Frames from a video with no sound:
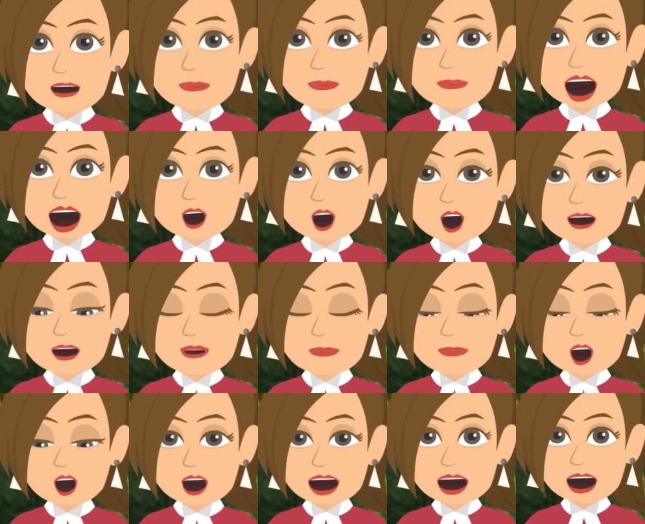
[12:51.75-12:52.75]
And
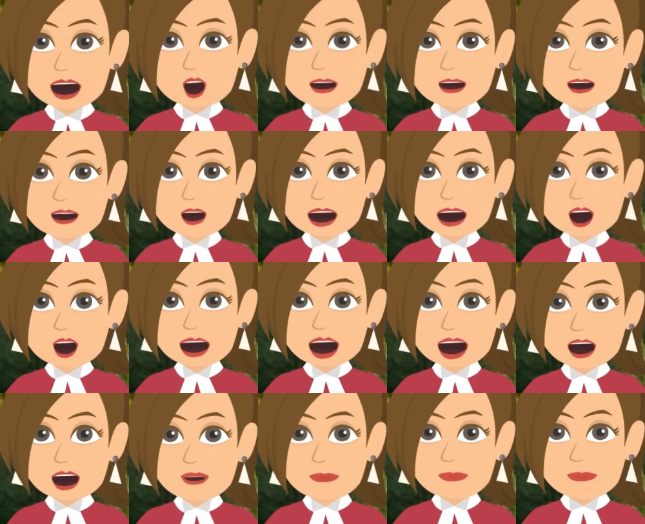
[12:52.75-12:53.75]
you want to feel
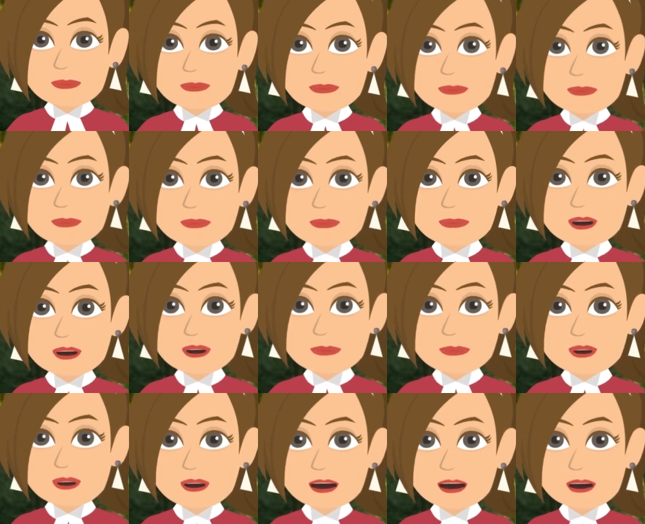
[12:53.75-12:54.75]
good.
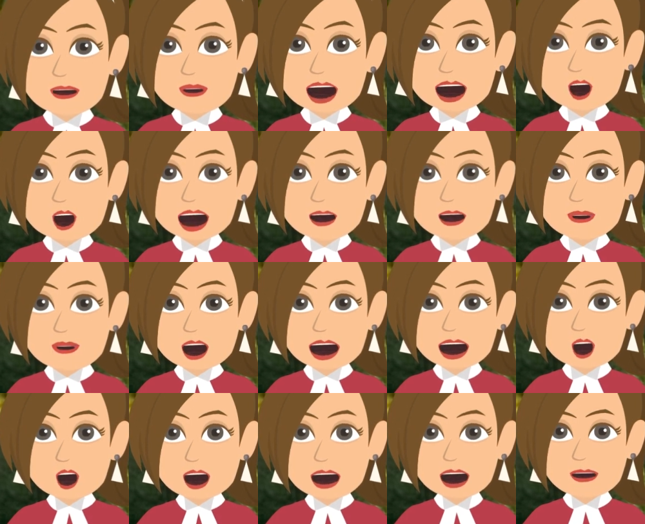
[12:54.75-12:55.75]
But when it
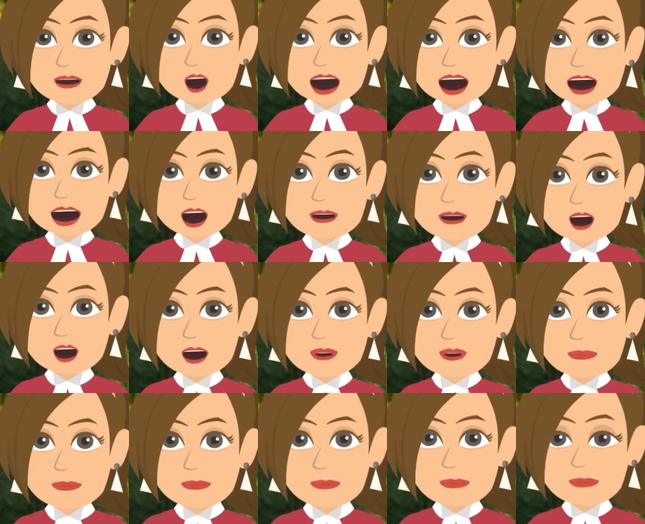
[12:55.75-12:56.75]
comes right down to
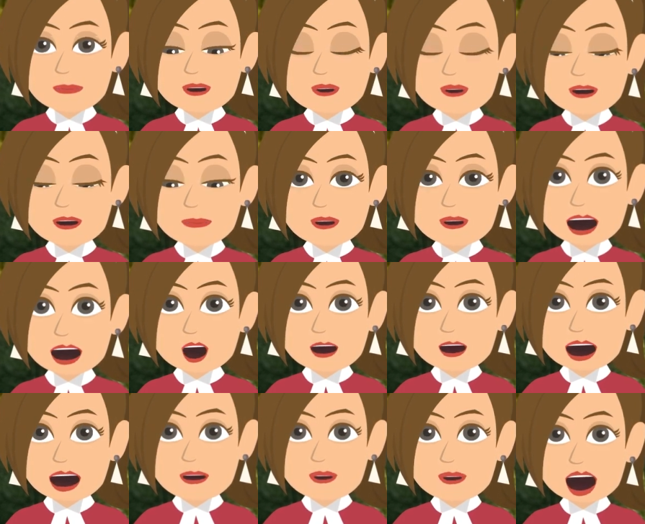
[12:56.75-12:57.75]
it, and
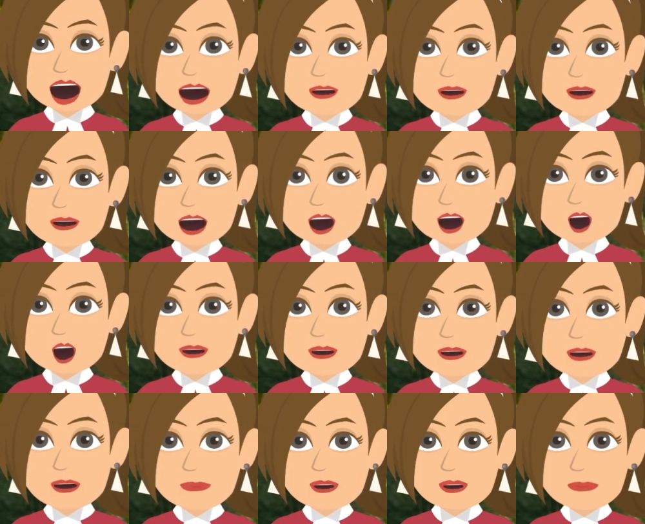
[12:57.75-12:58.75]
your choice is
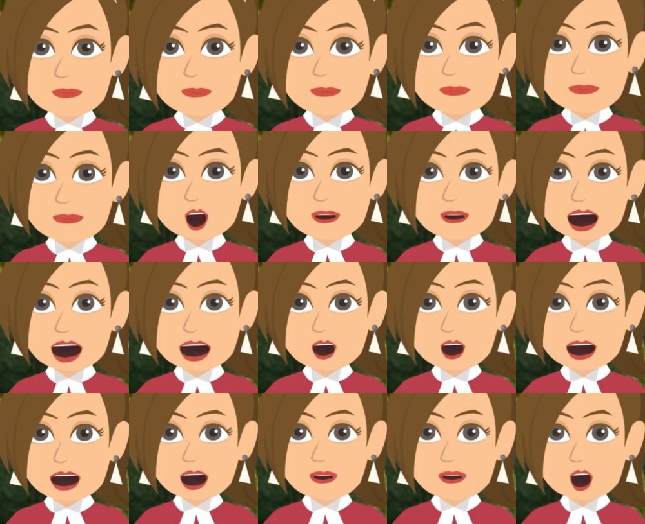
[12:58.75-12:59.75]
to tell it
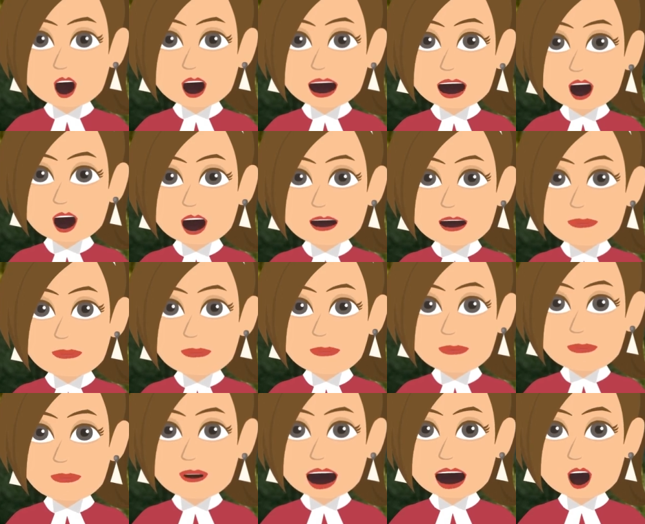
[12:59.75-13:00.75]
like it is,
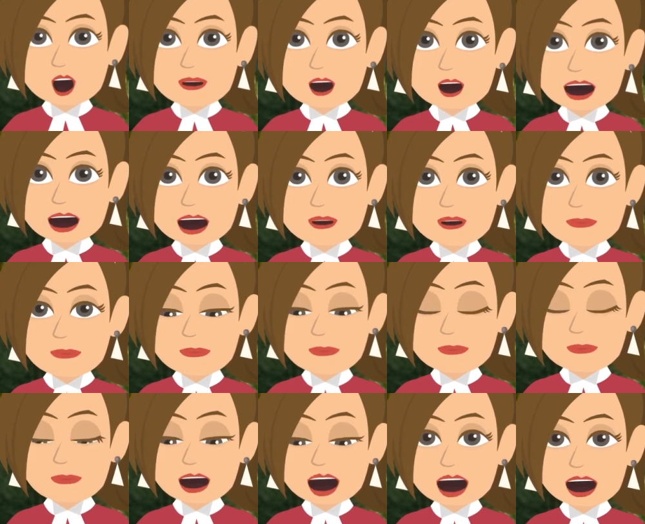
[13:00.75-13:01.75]
or to tell it in a